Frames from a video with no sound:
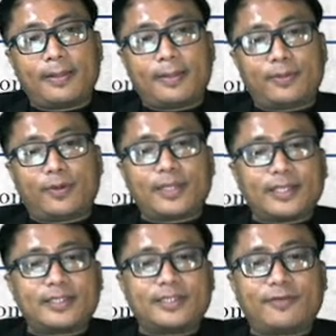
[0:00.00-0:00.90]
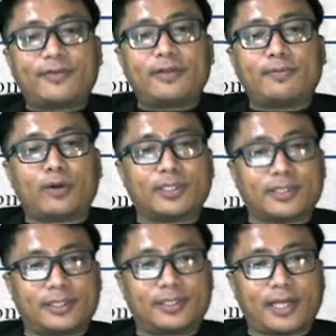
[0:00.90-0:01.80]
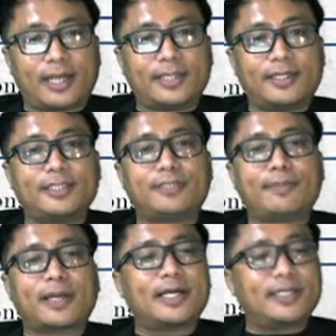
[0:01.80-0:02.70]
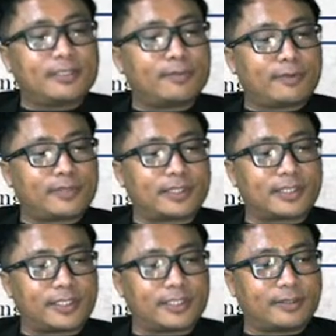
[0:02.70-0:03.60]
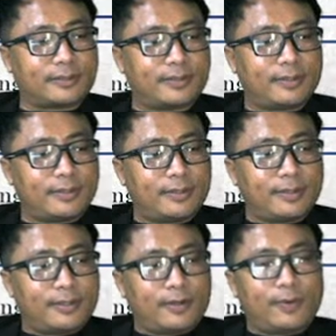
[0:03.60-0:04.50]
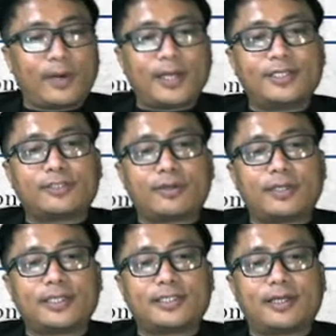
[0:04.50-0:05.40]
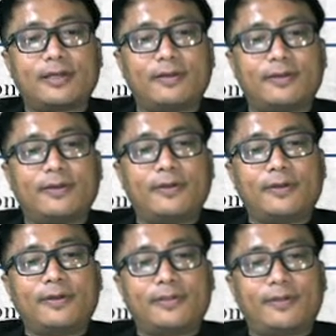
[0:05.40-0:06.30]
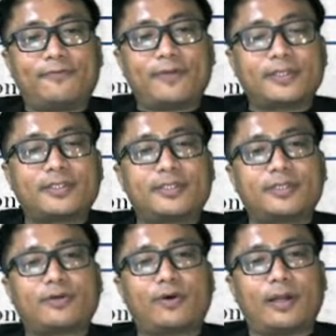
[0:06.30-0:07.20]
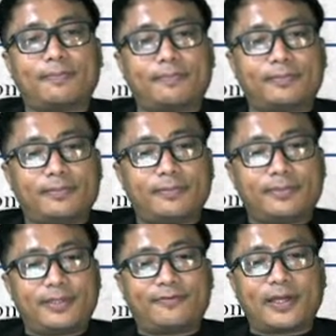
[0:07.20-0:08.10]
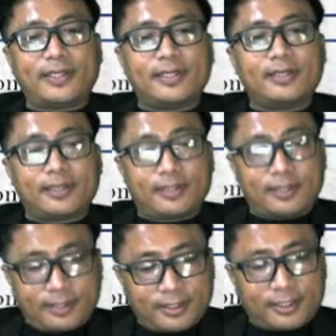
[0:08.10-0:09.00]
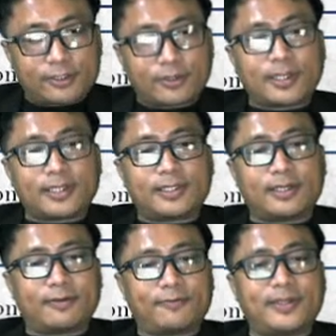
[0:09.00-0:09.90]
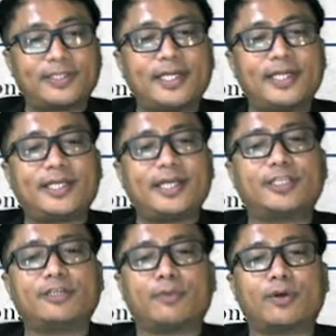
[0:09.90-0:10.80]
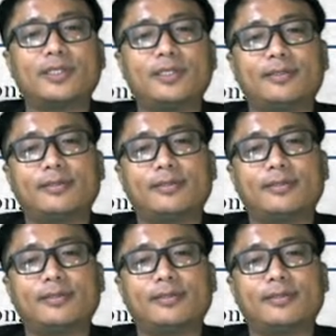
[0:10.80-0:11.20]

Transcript: known as different models under this mechanism of succession. One is known as the first column, the final, it is known as the facilitation model.